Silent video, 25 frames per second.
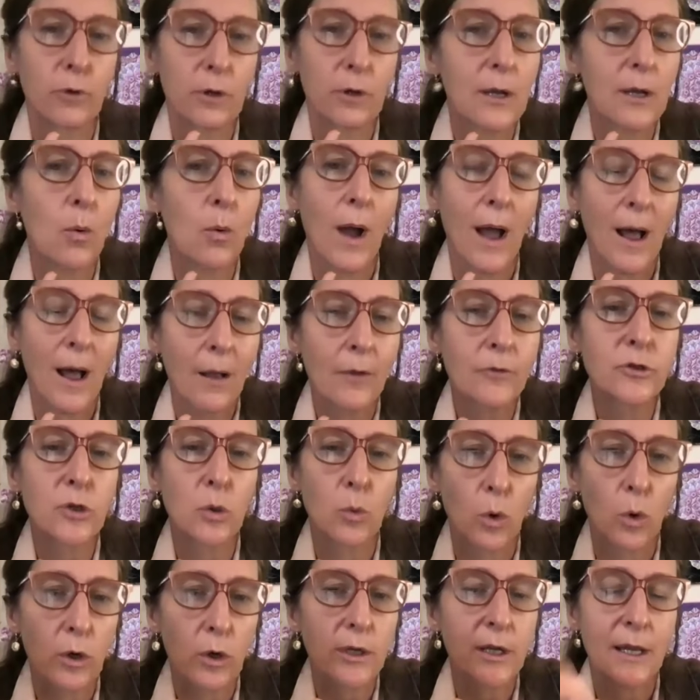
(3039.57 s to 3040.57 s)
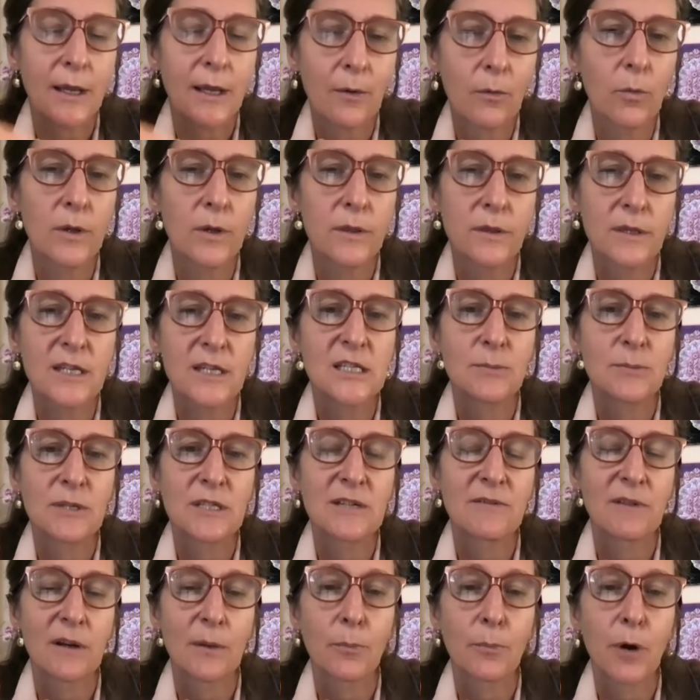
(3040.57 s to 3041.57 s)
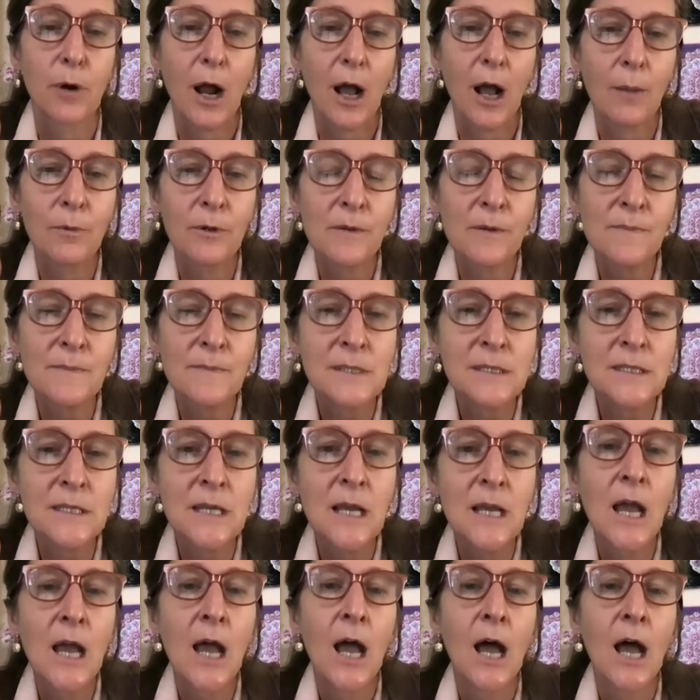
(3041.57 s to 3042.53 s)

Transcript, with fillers: really well to working with these specific problems,